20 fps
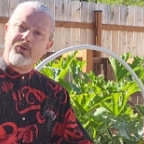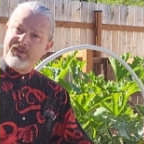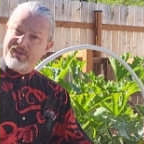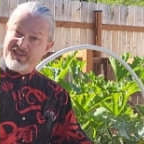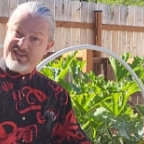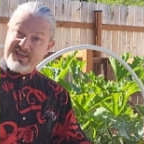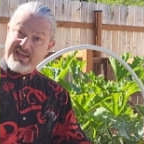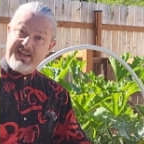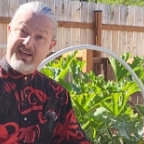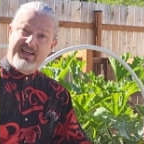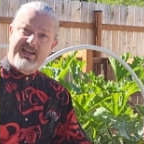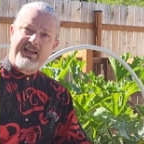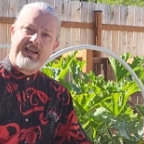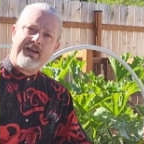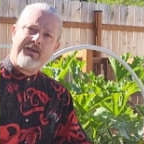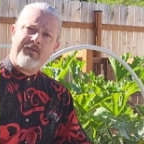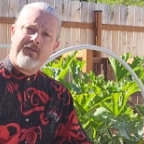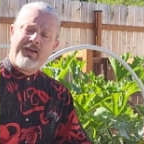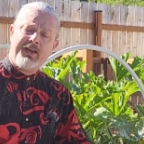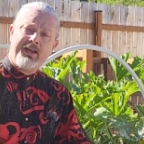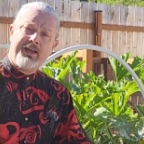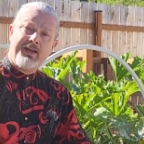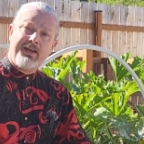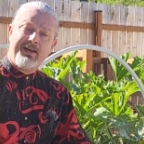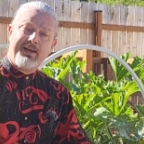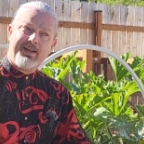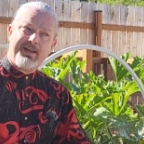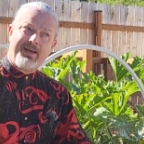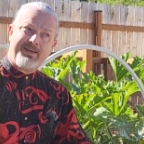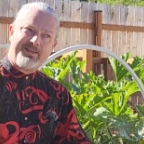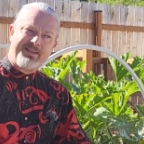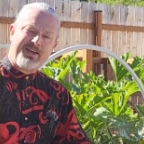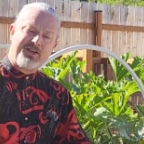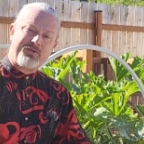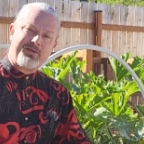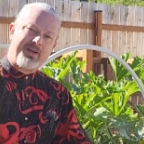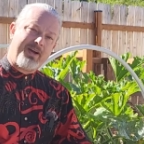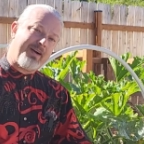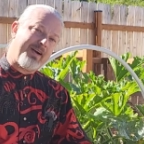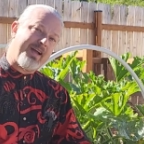seedy. That's
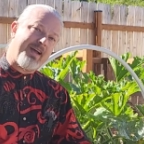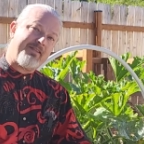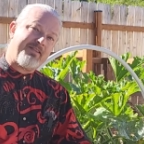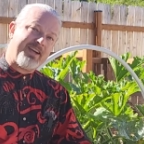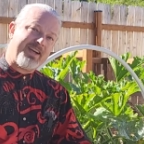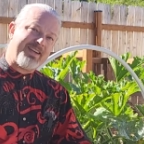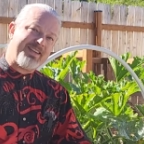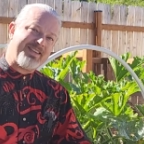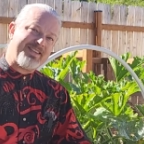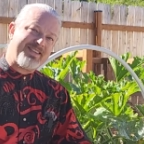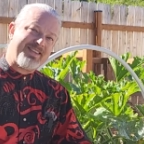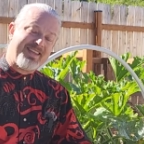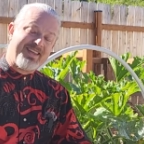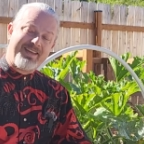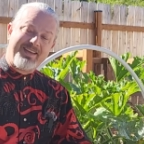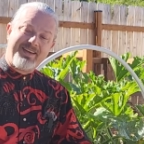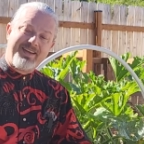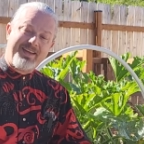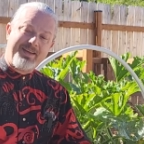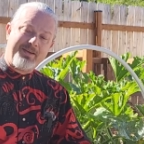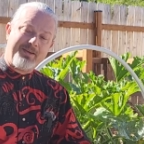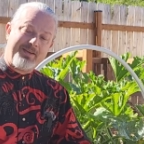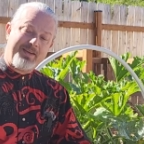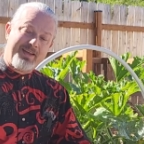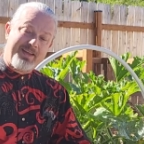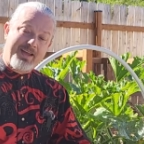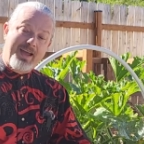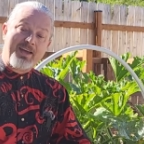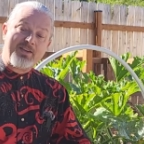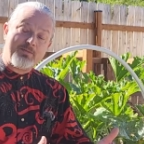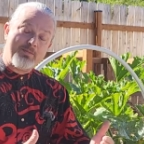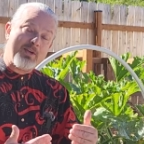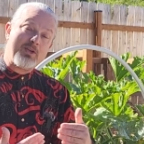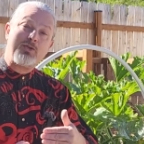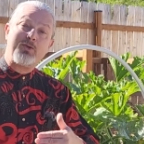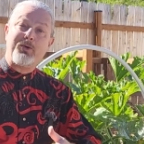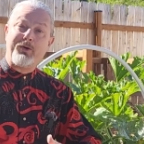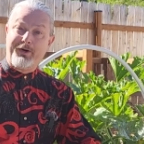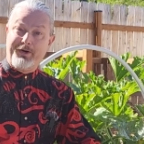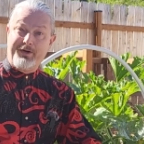actually our evidence that it has
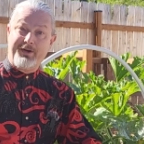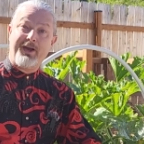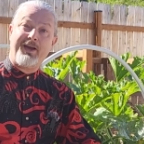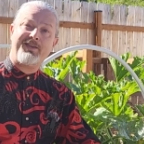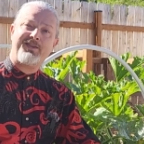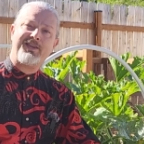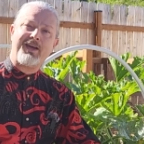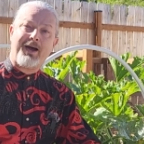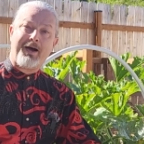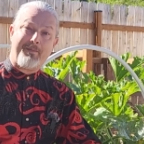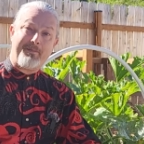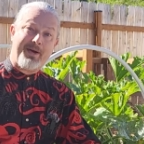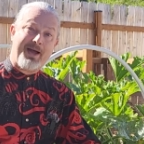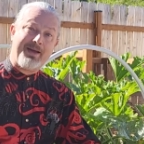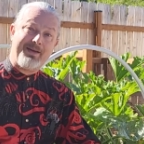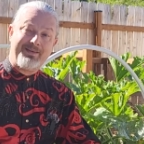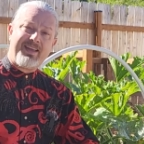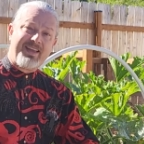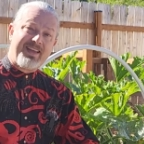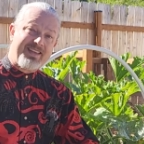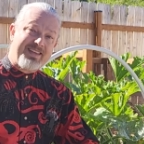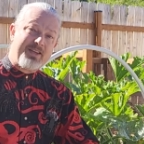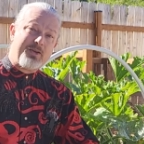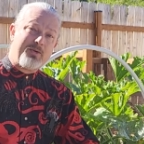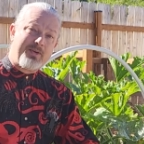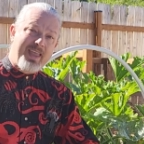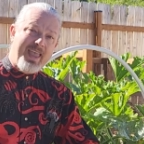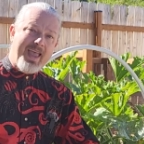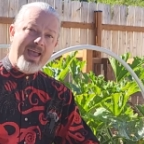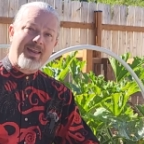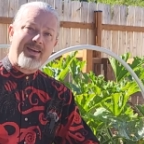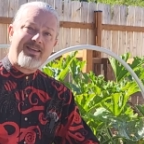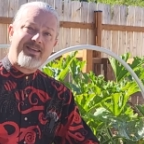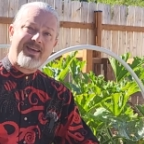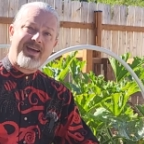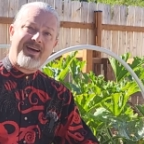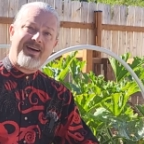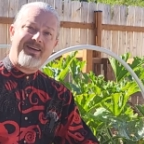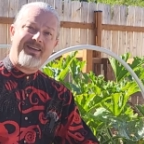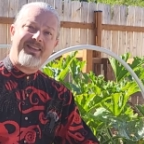matured some. You can
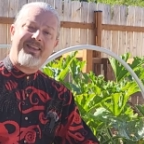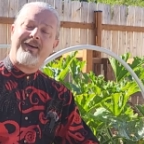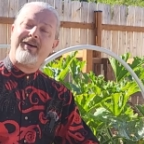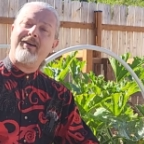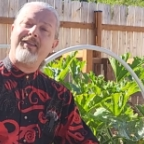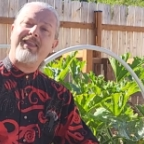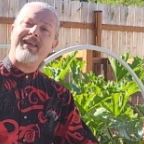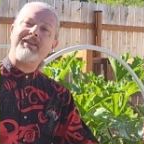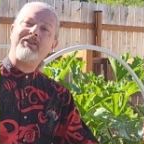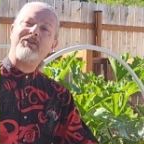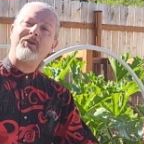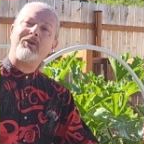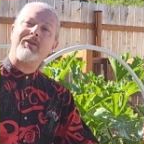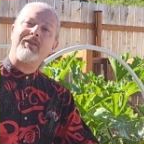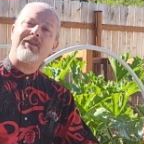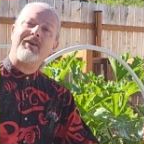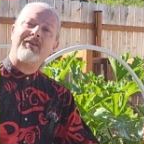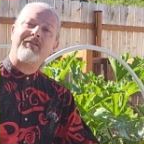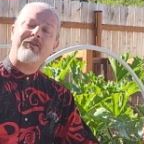tell, there are things you can look